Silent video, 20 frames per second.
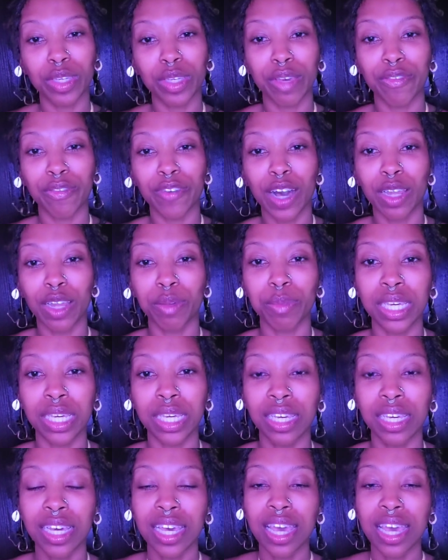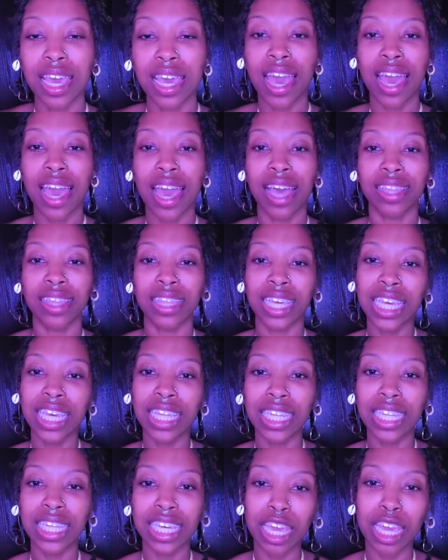You can follow me at The
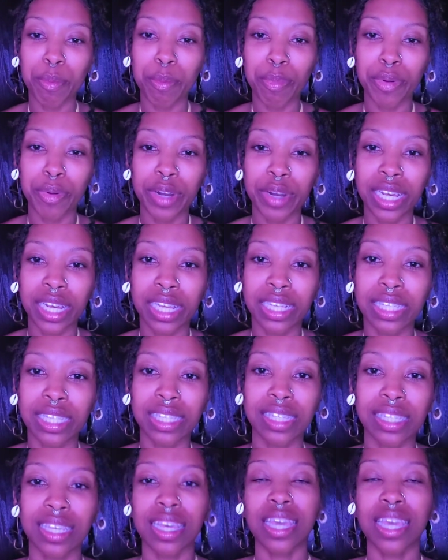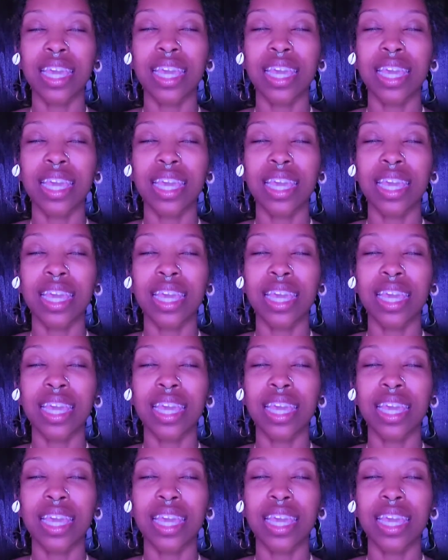Healing Empress.